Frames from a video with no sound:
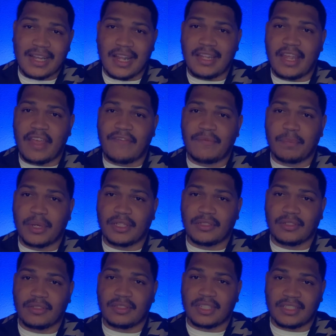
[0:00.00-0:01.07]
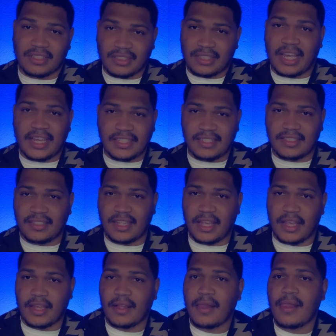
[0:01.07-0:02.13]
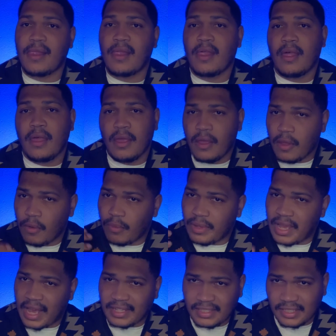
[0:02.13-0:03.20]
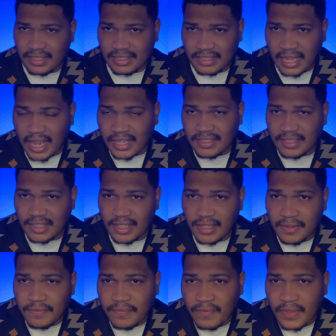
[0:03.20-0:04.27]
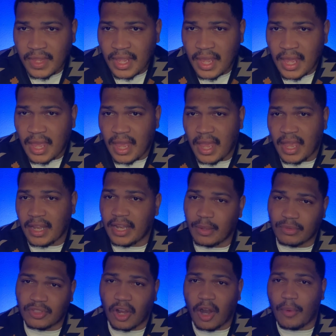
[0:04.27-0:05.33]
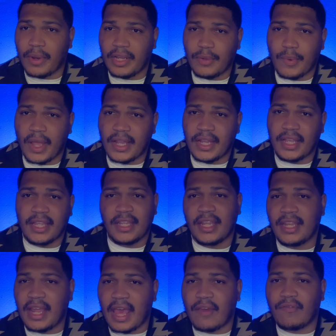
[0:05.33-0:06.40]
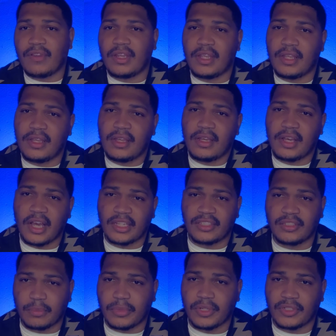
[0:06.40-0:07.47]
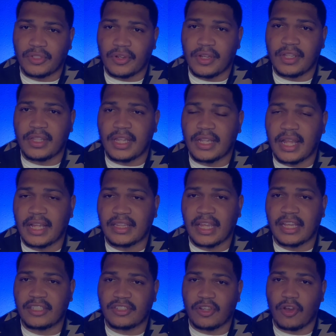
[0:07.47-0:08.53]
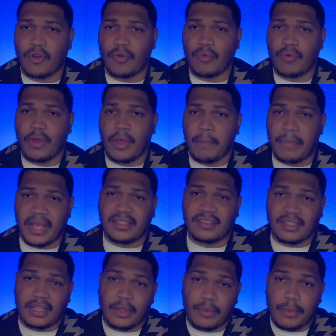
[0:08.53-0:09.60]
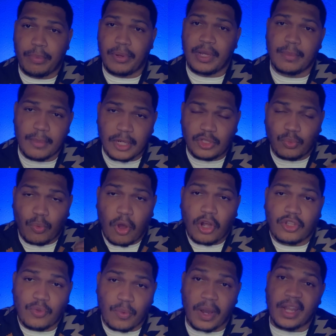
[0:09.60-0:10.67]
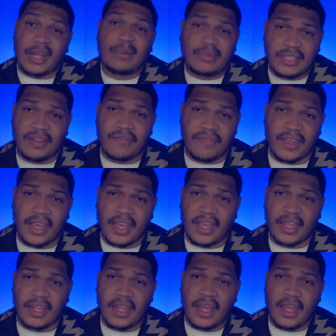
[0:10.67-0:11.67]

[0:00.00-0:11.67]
Dave & Buster's is a taxi stand. We got to the taxi and he was already waiting. He didn't have any customers or anything like that. So basically we pretty much walked right up to the van